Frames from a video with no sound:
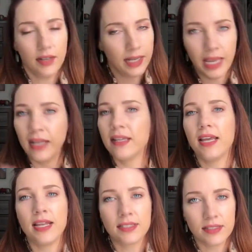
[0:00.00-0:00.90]
again,
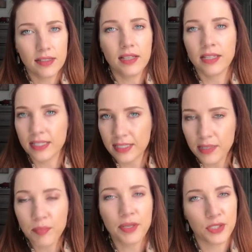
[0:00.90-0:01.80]
it's the
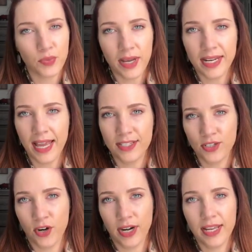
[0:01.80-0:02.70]
simplest way to get
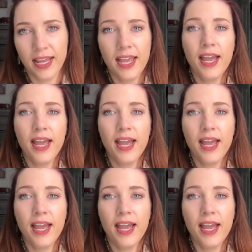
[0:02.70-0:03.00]
started.